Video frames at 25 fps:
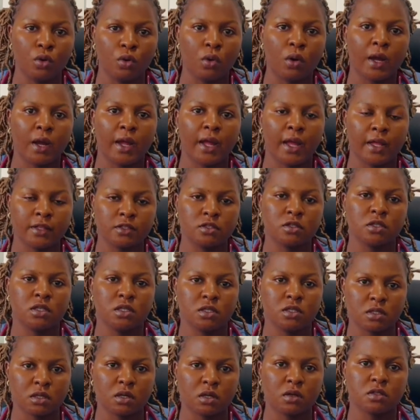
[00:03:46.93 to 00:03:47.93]
go ahead to
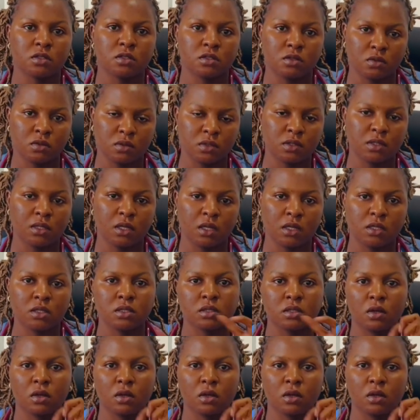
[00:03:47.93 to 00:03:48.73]
discuss those things.